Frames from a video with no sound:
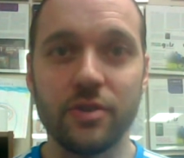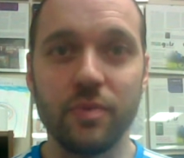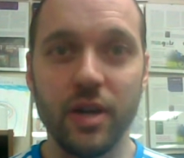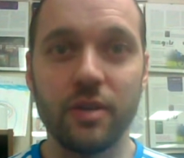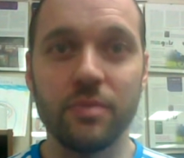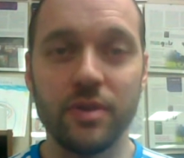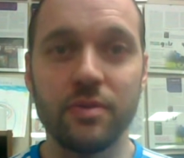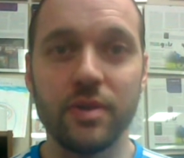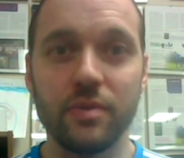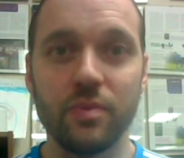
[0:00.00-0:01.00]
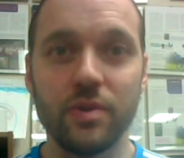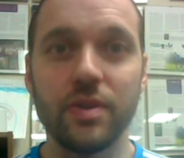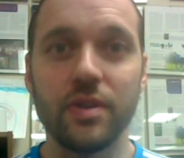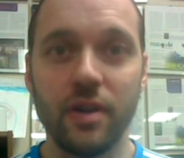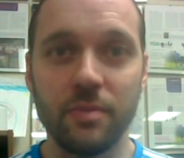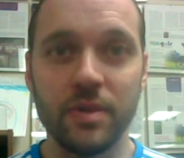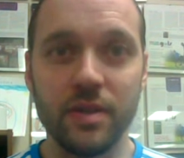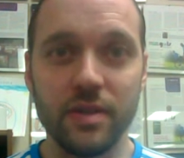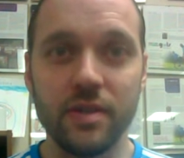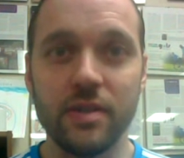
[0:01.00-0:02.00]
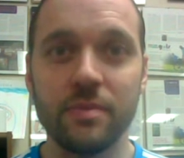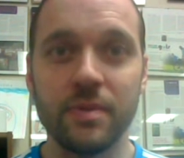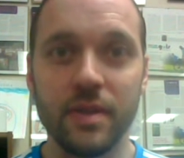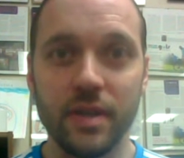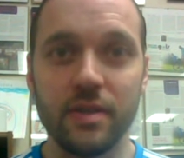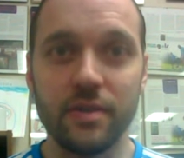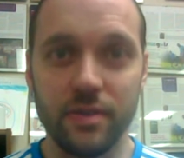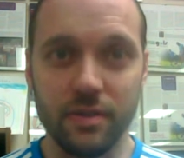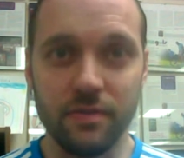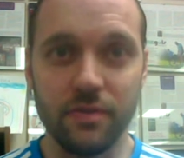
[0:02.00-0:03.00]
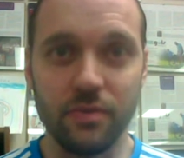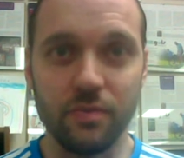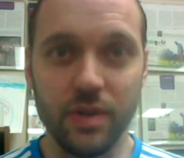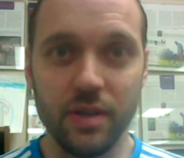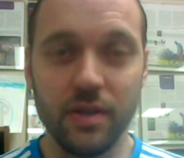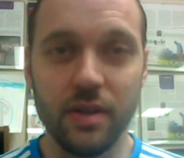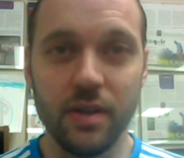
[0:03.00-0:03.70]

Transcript: Real Madrid were the dominant team and they deserved to win it.